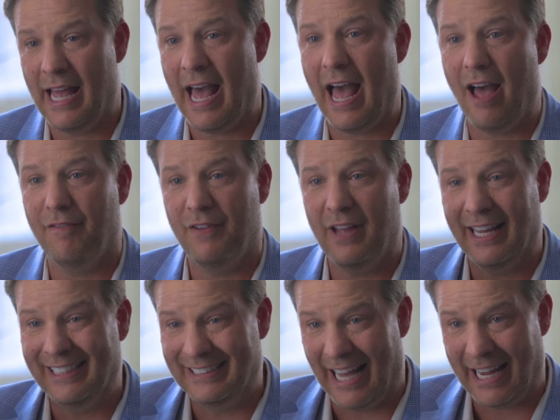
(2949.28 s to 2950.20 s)
to have
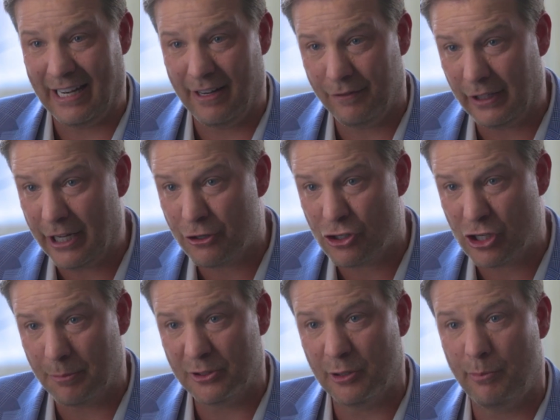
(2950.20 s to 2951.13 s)
executive
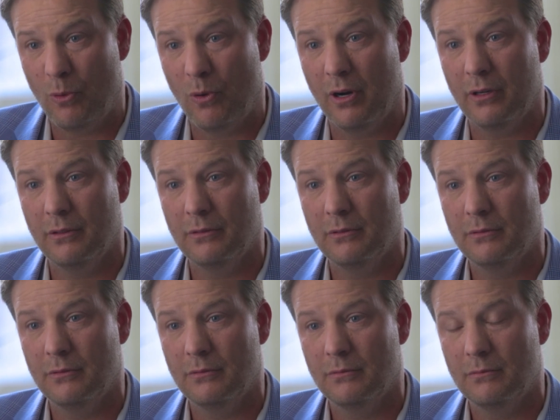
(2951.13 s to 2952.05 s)
leadership support,
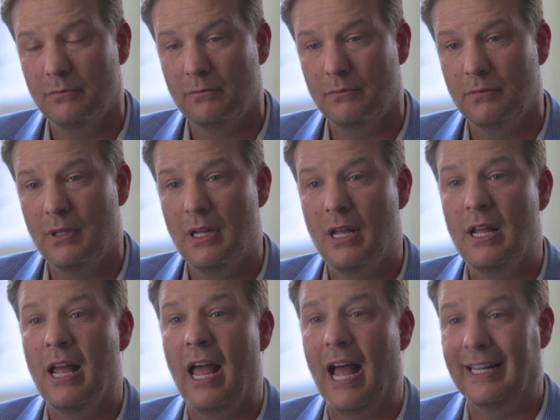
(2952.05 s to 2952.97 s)

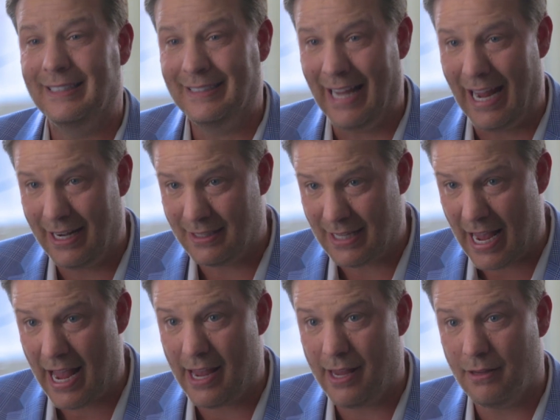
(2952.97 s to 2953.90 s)
a
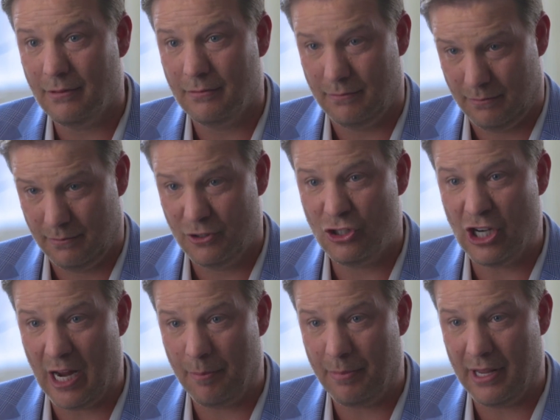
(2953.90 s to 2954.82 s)
day-to-day
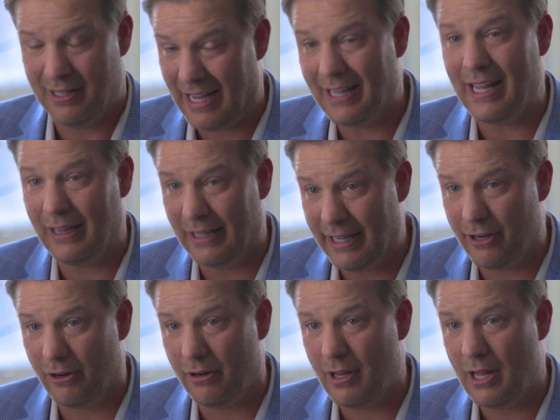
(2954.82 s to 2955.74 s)
champion, day-to-day
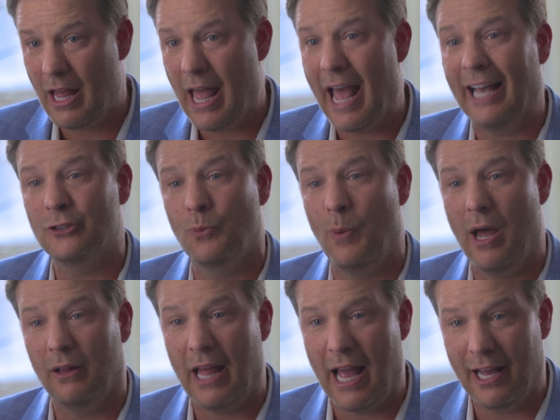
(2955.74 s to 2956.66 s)
leader, as
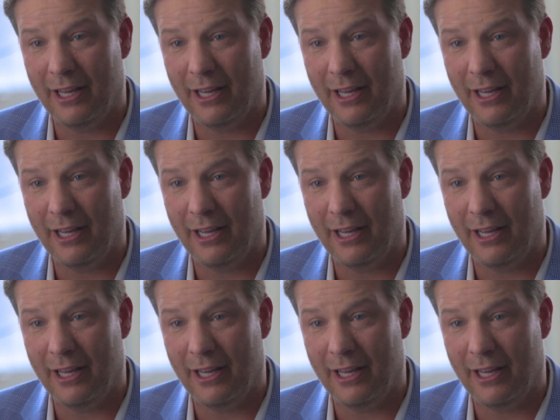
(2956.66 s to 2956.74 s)
well